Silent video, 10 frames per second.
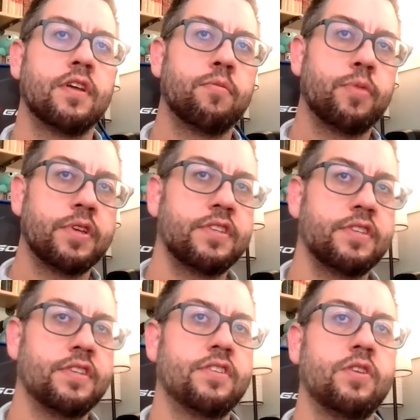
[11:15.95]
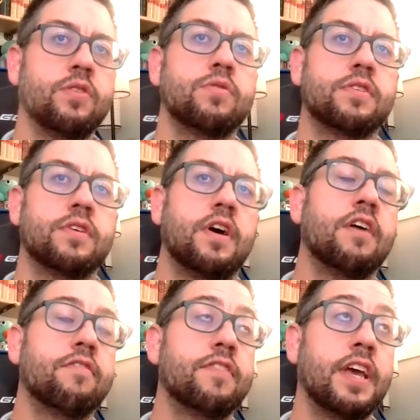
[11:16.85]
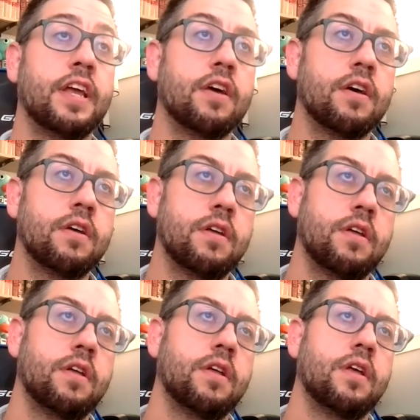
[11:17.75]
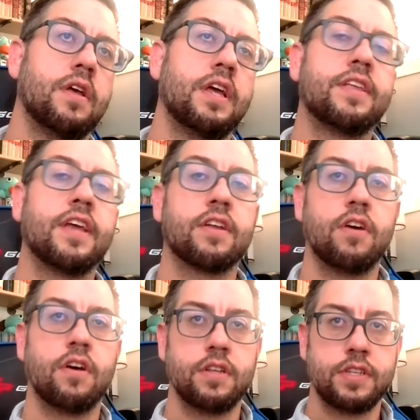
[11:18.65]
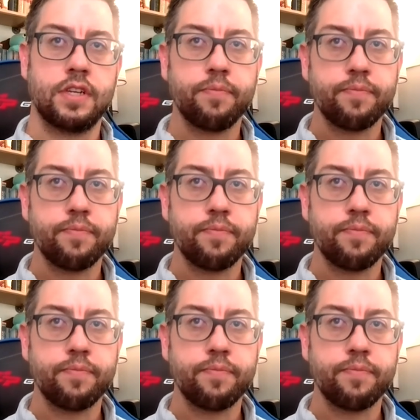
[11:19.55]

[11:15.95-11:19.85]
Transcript: businesses' use of data and technology.